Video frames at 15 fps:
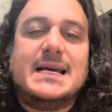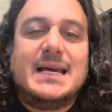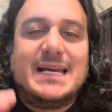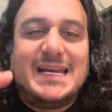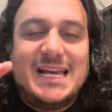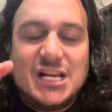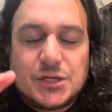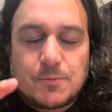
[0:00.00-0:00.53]

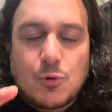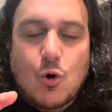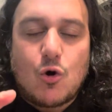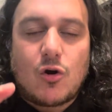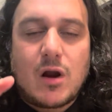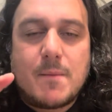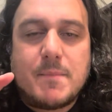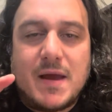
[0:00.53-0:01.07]
Each
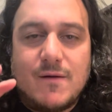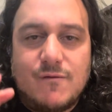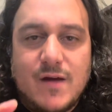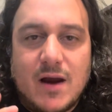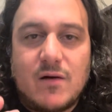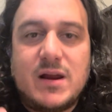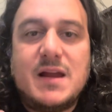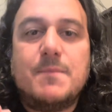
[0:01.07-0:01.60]
program may
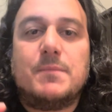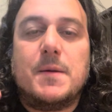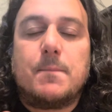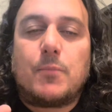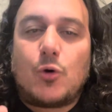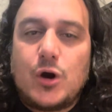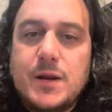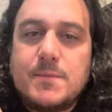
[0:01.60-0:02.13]
vary, but
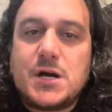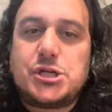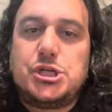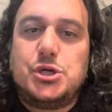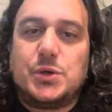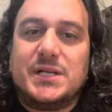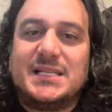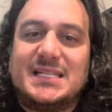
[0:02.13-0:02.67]
pretty much
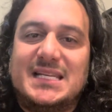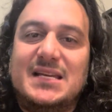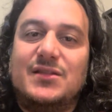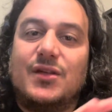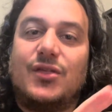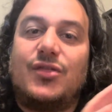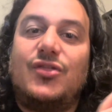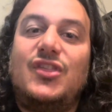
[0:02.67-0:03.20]
you can see the
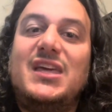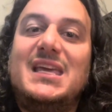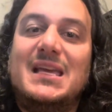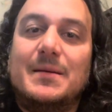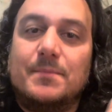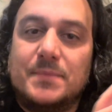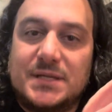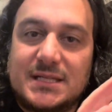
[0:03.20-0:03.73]

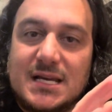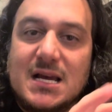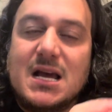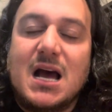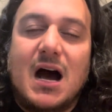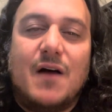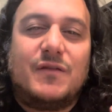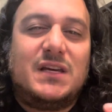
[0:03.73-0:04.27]
themes
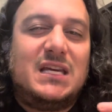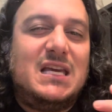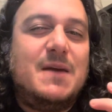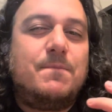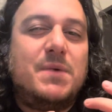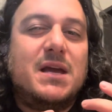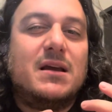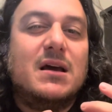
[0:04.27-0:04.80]
of
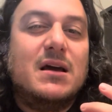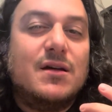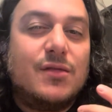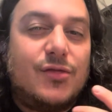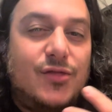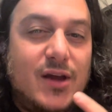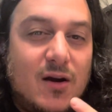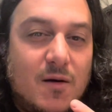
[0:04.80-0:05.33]
keeping
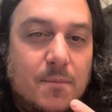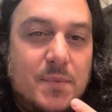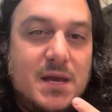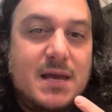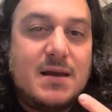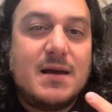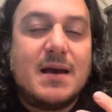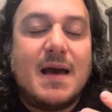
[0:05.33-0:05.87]

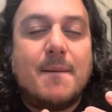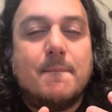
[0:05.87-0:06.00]
therapy,